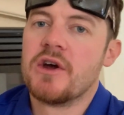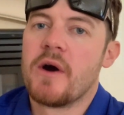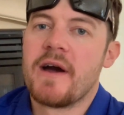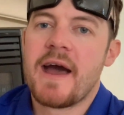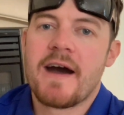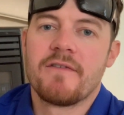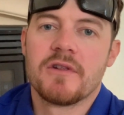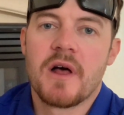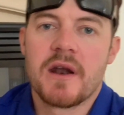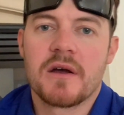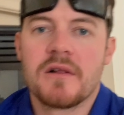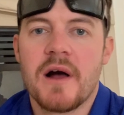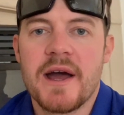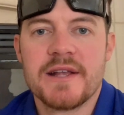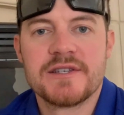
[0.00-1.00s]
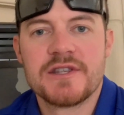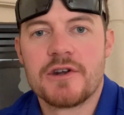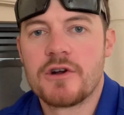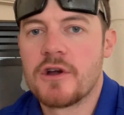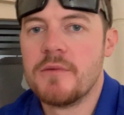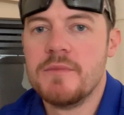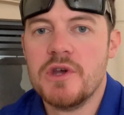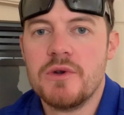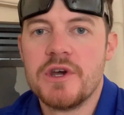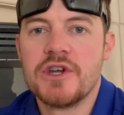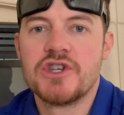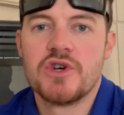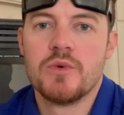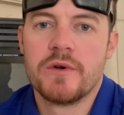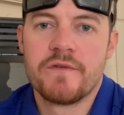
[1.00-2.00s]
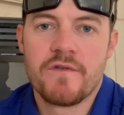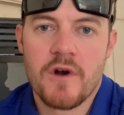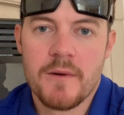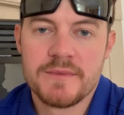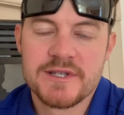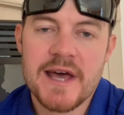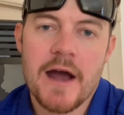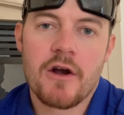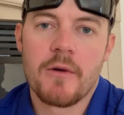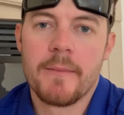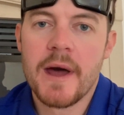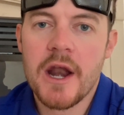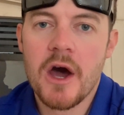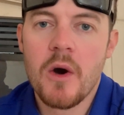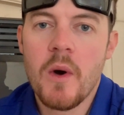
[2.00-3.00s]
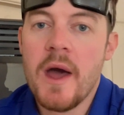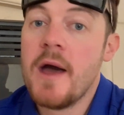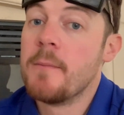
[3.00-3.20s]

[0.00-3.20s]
I have a lot of clients that are commuting to and from Sacramento,